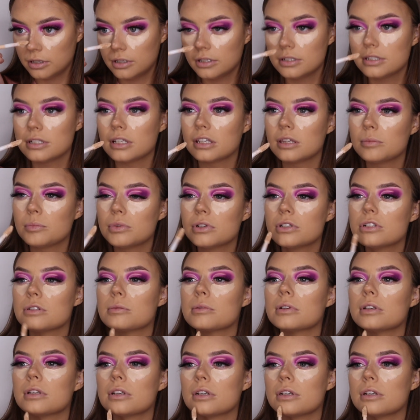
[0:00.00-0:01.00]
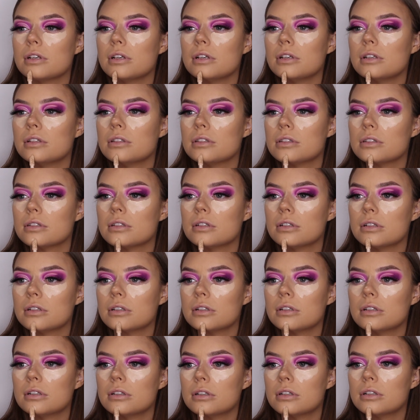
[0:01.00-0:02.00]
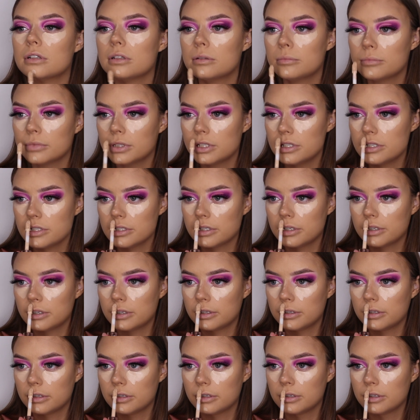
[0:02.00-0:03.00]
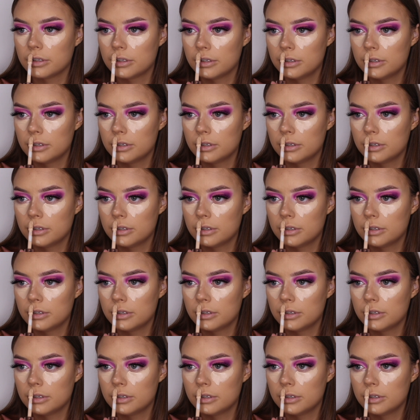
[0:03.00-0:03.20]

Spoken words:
down the bridge of my nose, on my chin,